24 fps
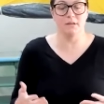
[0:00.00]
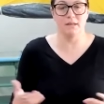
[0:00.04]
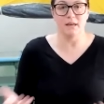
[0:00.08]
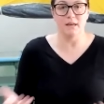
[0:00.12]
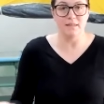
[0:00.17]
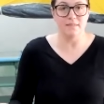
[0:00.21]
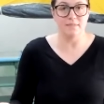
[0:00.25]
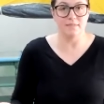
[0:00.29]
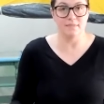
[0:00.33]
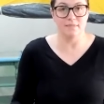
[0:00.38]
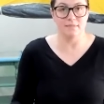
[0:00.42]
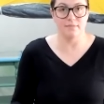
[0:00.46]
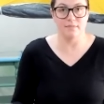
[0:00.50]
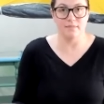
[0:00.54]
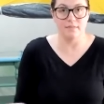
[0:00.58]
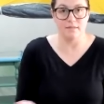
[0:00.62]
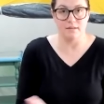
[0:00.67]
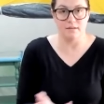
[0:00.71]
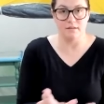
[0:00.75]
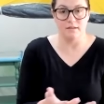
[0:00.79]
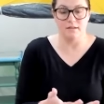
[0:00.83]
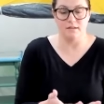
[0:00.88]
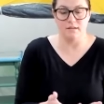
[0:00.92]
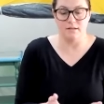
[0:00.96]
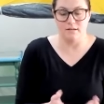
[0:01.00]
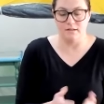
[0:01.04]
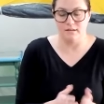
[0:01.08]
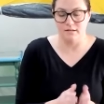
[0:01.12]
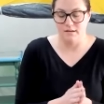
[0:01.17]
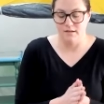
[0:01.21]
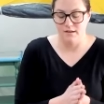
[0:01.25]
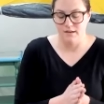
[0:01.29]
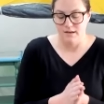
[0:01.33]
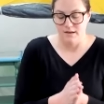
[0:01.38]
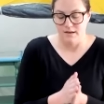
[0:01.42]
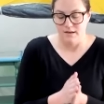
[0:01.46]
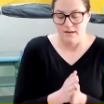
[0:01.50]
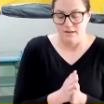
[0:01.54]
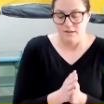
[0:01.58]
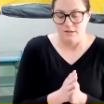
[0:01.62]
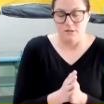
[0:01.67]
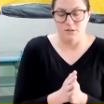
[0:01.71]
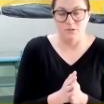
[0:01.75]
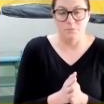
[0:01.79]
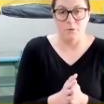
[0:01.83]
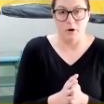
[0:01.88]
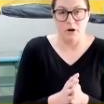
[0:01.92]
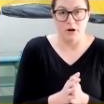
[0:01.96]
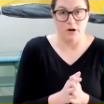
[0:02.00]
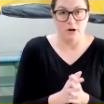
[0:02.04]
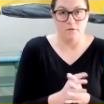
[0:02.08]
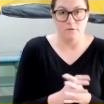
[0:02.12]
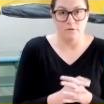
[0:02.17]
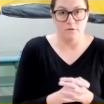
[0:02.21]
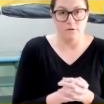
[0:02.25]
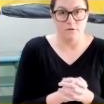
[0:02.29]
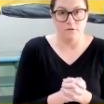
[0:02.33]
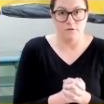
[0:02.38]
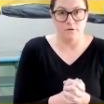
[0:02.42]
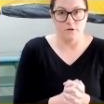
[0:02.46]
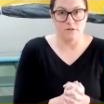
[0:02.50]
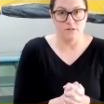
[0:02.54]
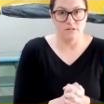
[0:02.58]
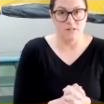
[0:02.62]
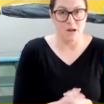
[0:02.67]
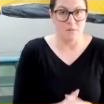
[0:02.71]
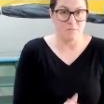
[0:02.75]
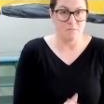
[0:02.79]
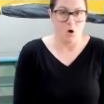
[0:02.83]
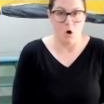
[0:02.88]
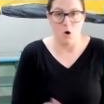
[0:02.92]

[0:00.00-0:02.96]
get the sprayer for the first time,